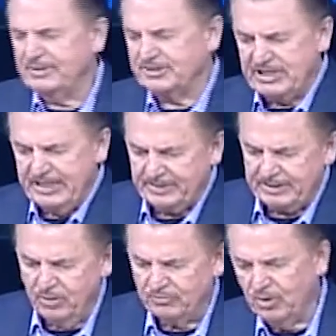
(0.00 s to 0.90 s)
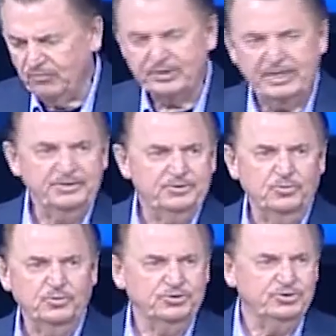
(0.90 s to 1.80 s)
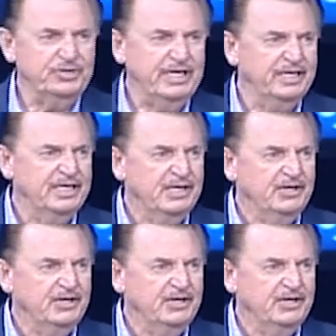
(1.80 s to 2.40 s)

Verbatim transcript: about the same thing over and over again. You don't want to do that.